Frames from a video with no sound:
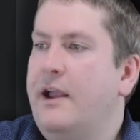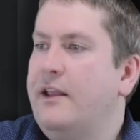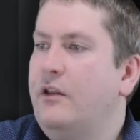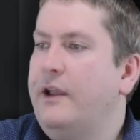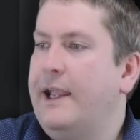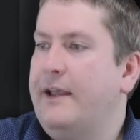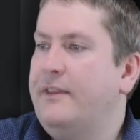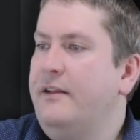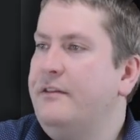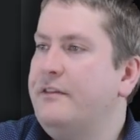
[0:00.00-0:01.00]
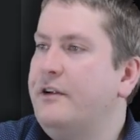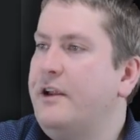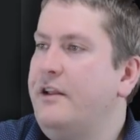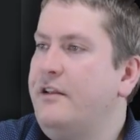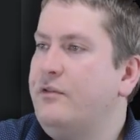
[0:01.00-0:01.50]
And looking at this, there
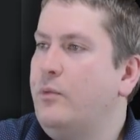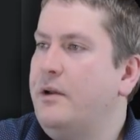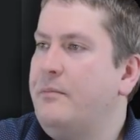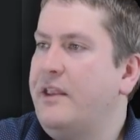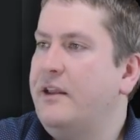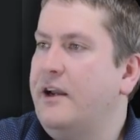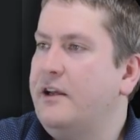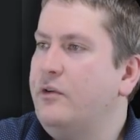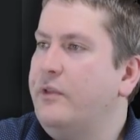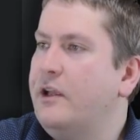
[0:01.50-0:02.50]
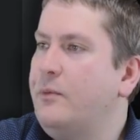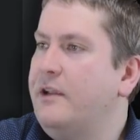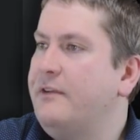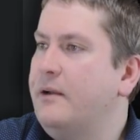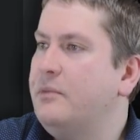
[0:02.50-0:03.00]
is one method I don't think
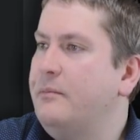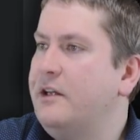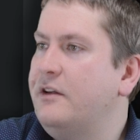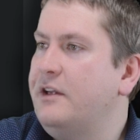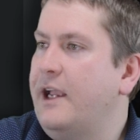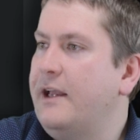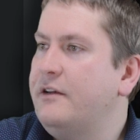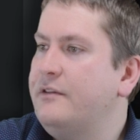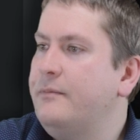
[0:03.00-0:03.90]
we've implemented yet,